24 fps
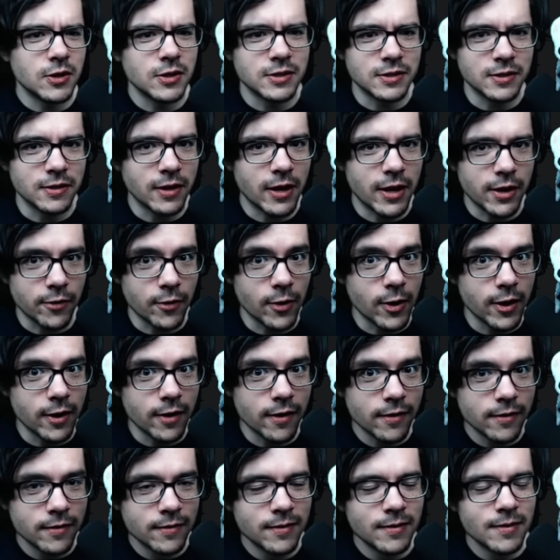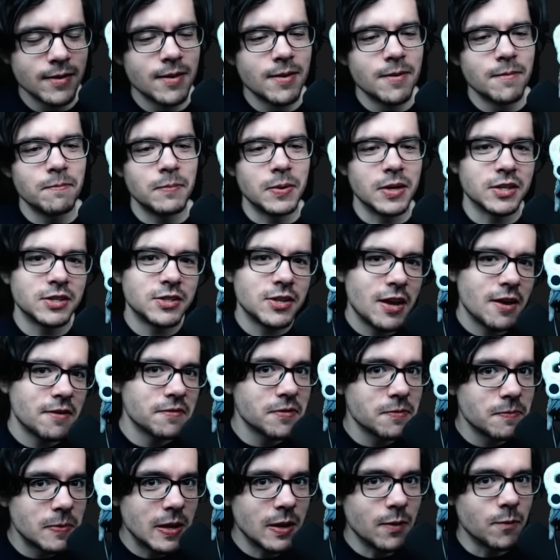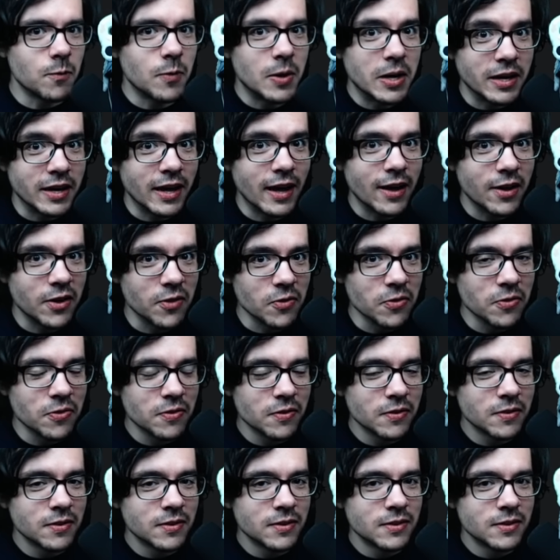isn't that great because you have to be at 1 health